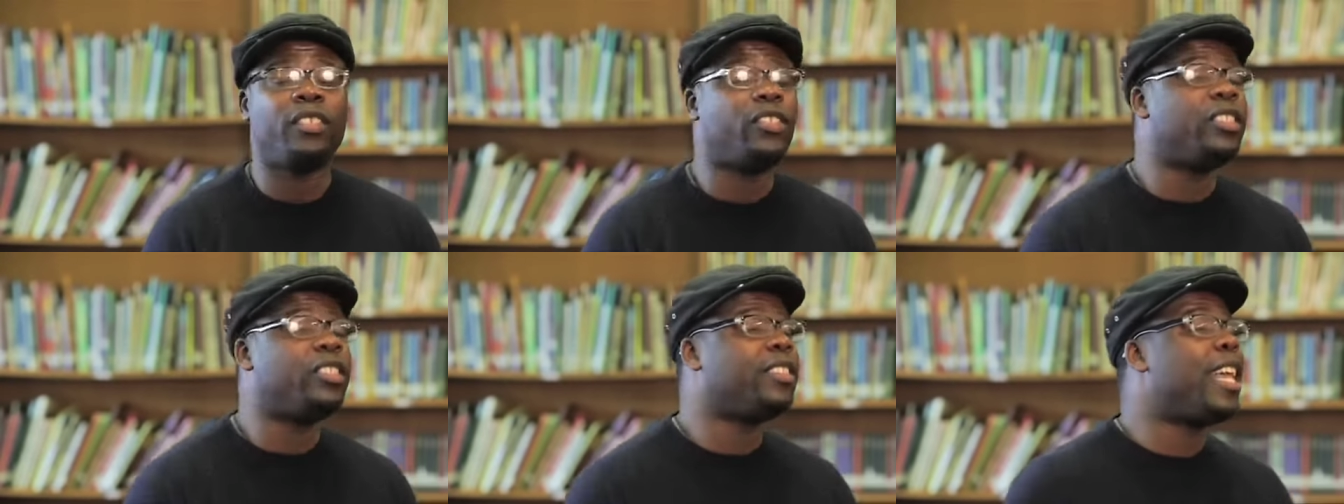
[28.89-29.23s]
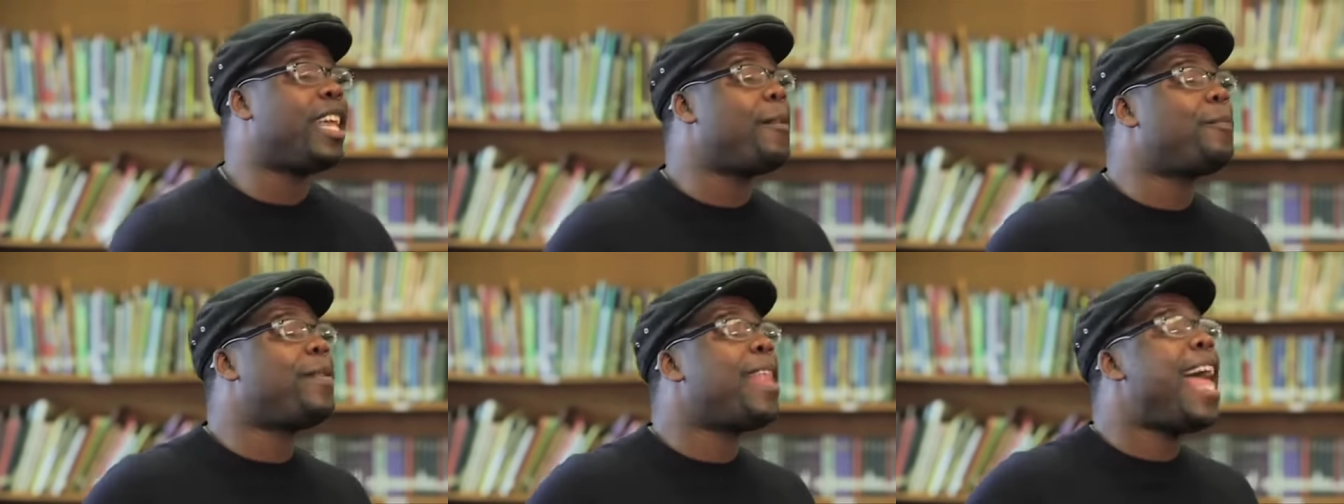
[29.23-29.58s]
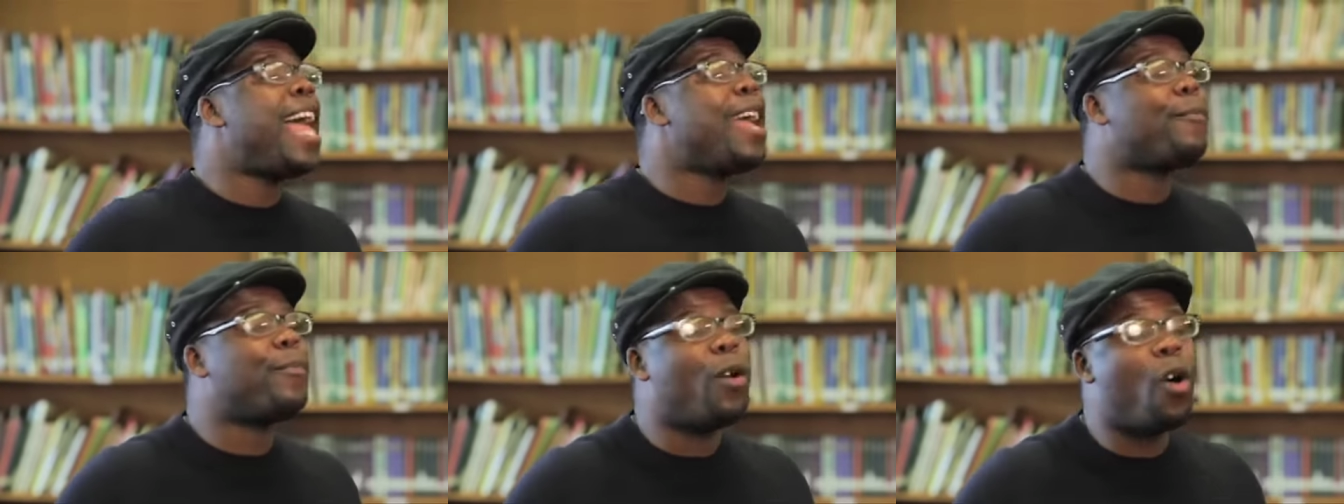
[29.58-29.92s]
She say,
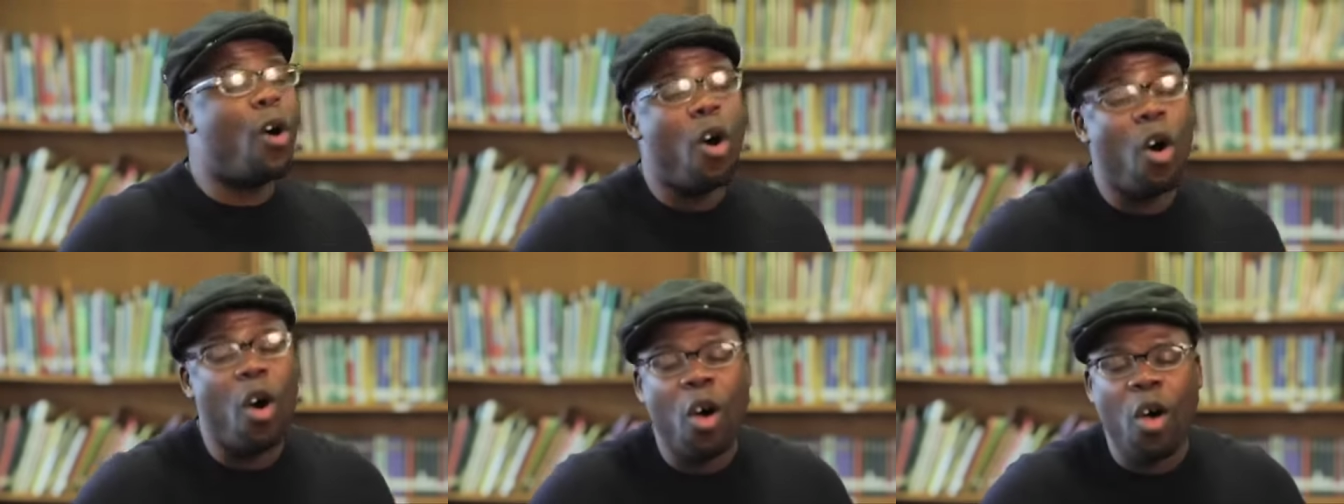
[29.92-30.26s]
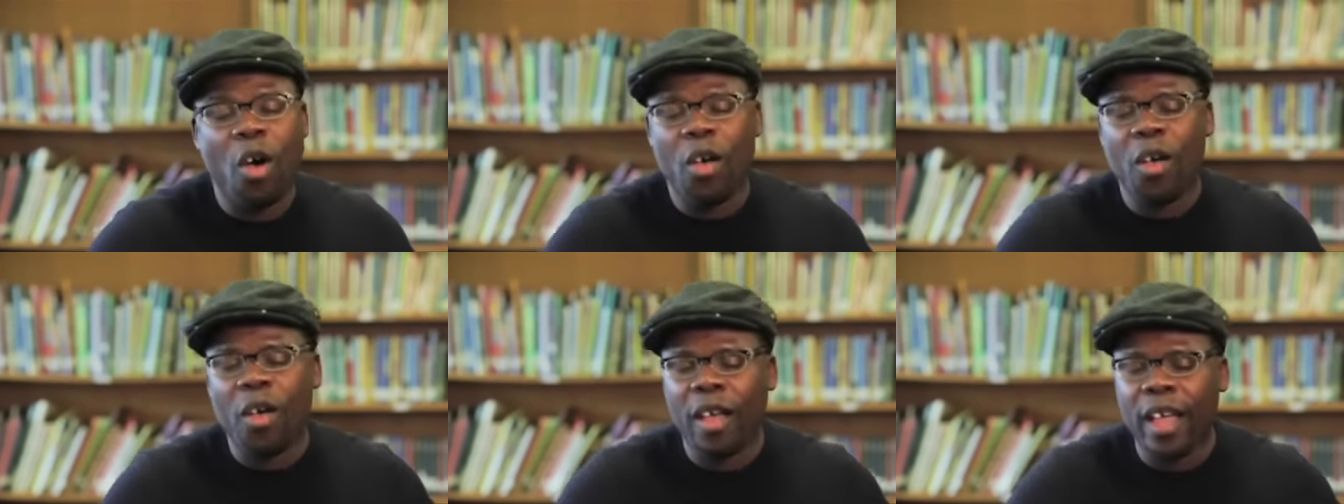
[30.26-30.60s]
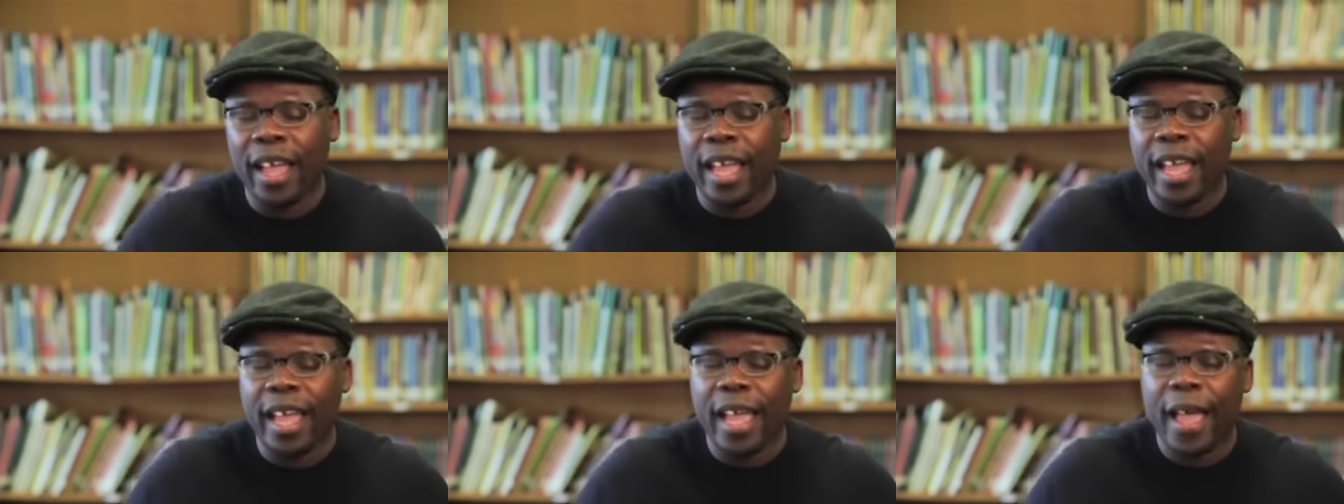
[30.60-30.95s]
black
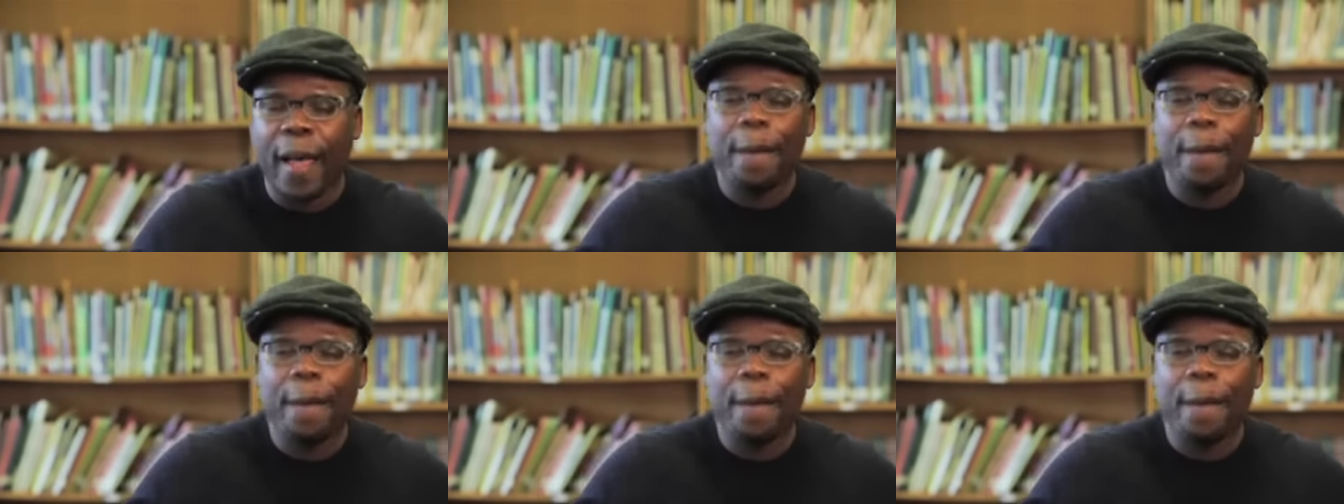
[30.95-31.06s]
boy,